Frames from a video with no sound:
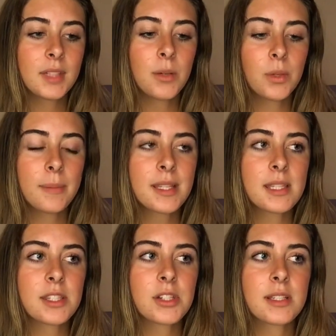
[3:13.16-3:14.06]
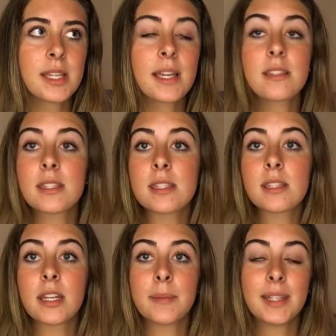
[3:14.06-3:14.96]
One of my sisters is
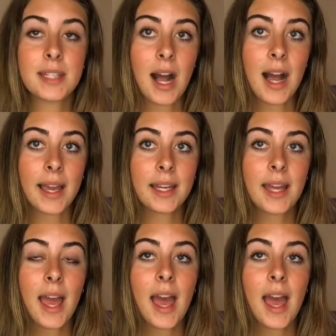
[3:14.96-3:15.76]
going to be 9,